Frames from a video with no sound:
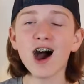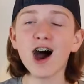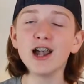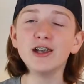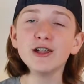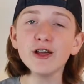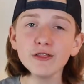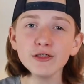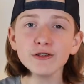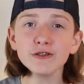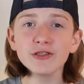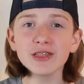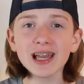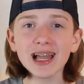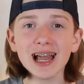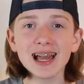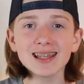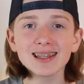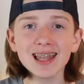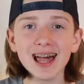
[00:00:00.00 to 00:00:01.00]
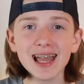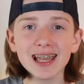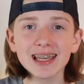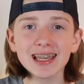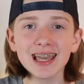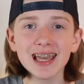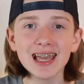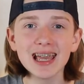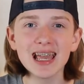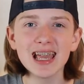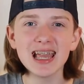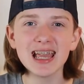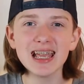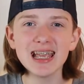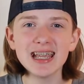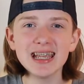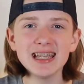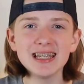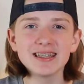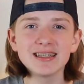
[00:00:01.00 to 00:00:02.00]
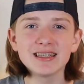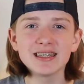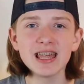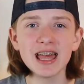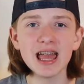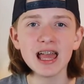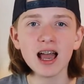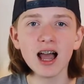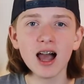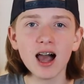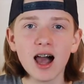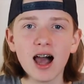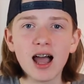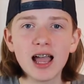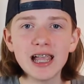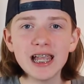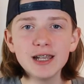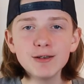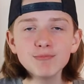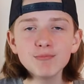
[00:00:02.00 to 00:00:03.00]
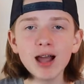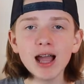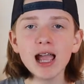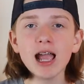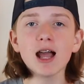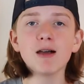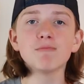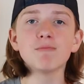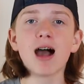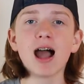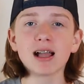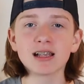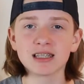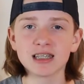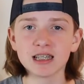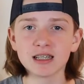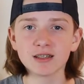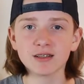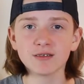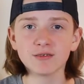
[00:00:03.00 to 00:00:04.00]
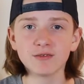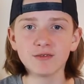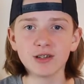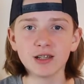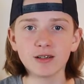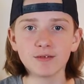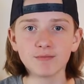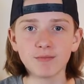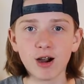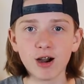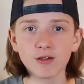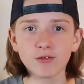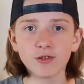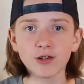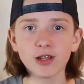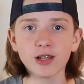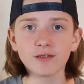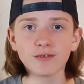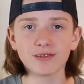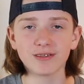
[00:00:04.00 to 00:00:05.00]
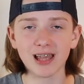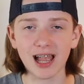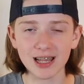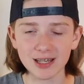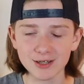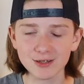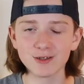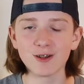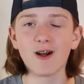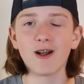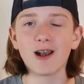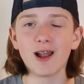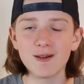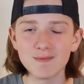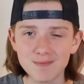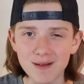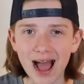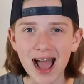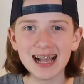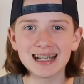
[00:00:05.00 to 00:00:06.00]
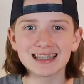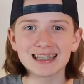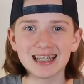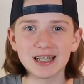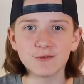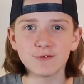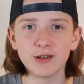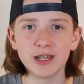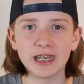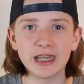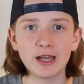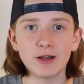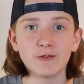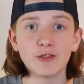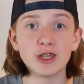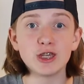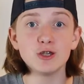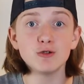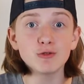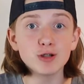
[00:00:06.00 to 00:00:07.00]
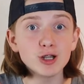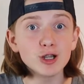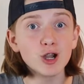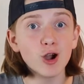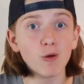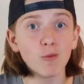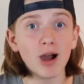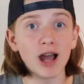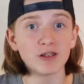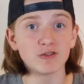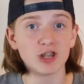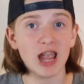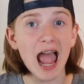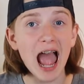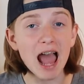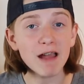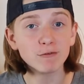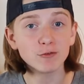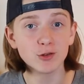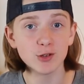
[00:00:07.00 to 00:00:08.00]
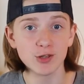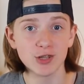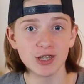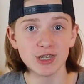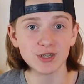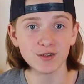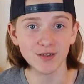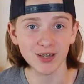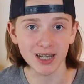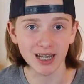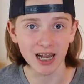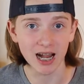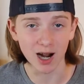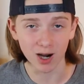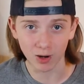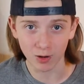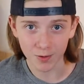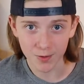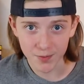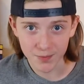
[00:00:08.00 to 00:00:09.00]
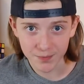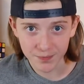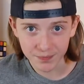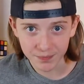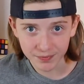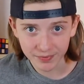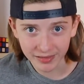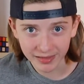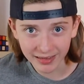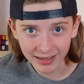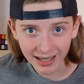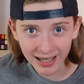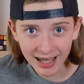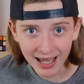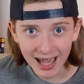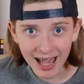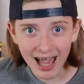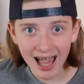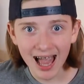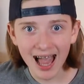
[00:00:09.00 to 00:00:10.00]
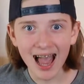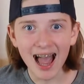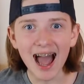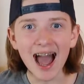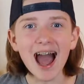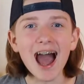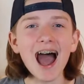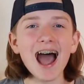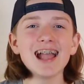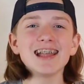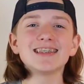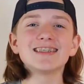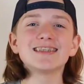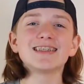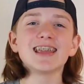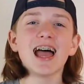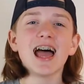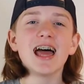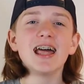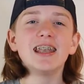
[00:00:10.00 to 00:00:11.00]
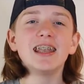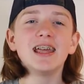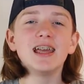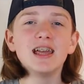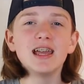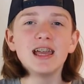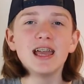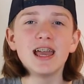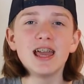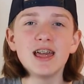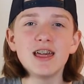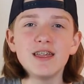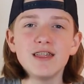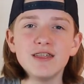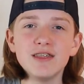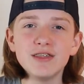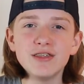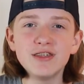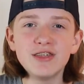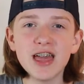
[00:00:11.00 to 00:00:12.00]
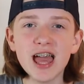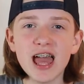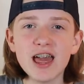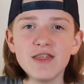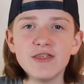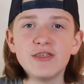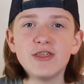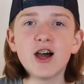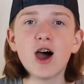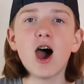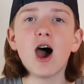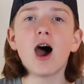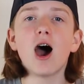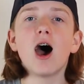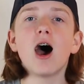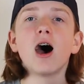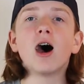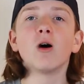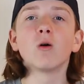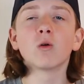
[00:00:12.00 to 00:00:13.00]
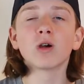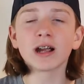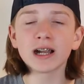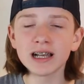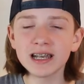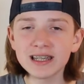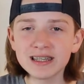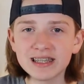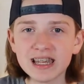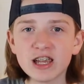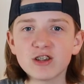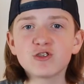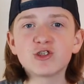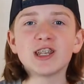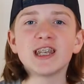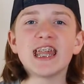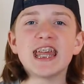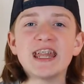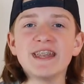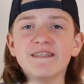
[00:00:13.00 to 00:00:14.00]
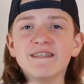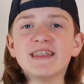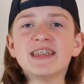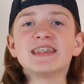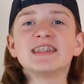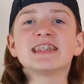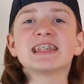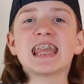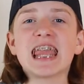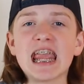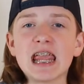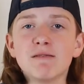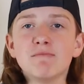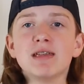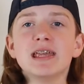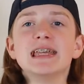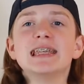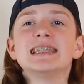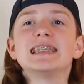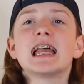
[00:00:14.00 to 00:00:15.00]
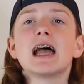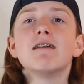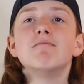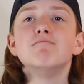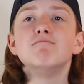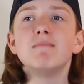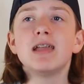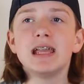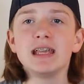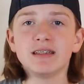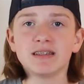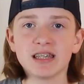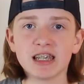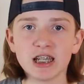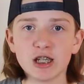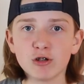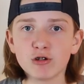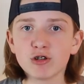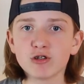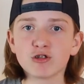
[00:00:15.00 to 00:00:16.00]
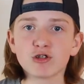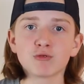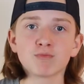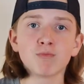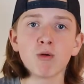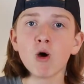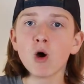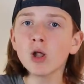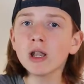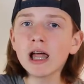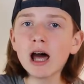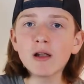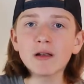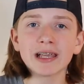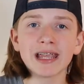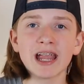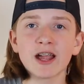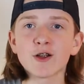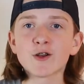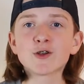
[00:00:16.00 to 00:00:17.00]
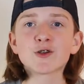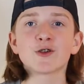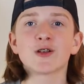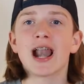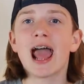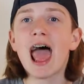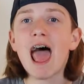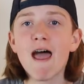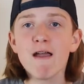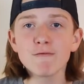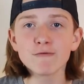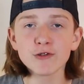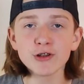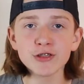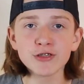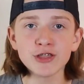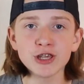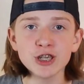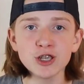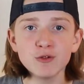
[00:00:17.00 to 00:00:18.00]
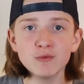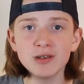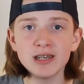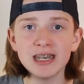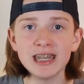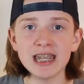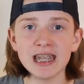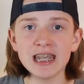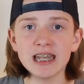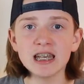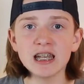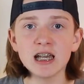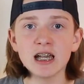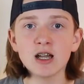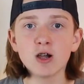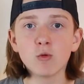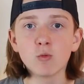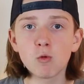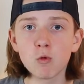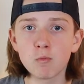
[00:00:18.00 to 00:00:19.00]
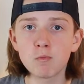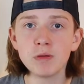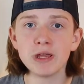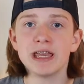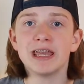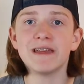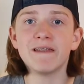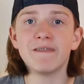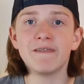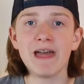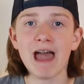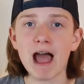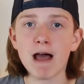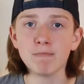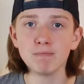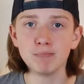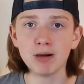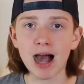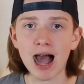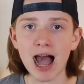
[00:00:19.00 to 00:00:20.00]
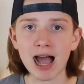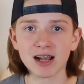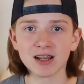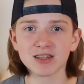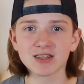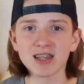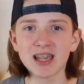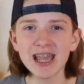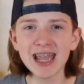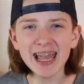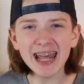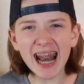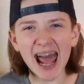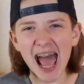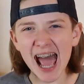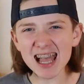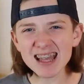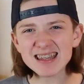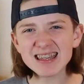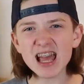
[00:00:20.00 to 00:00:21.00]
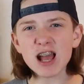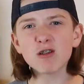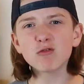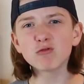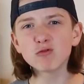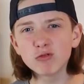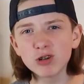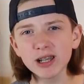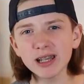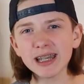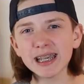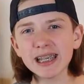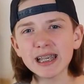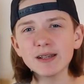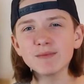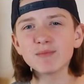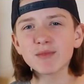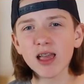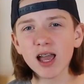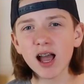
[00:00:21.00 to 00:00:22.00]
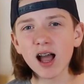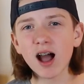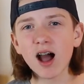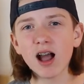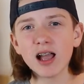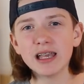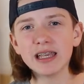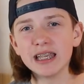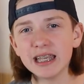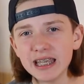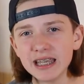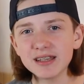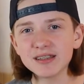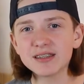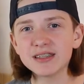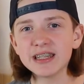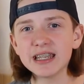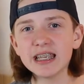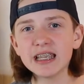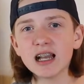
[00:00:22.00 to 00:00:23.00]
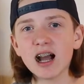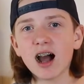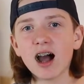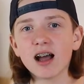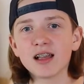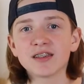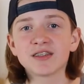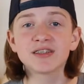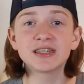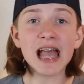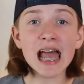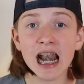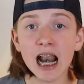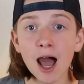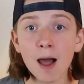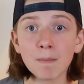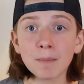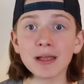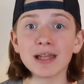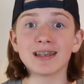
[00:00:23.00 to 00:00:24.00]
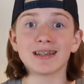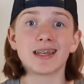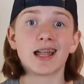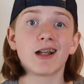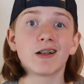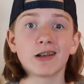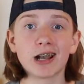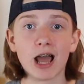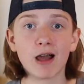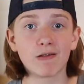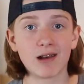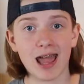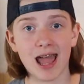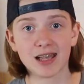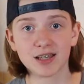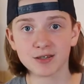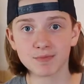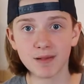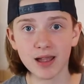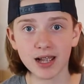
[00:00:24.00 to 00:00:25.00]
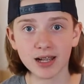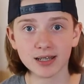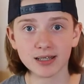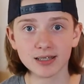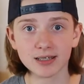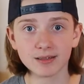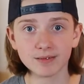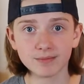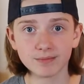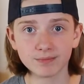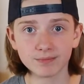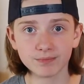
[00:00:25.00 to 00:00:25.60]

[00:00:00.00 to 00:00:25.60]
Another thing I like is that uh, in my unboxing vi- Marvel Dice Throne unboxing video that you can go watch after this video, I said that the organization in this game is amazing. You can just pull out a character and everything you need will be in that box. And it has that really easy uh, setup and teardown aspect.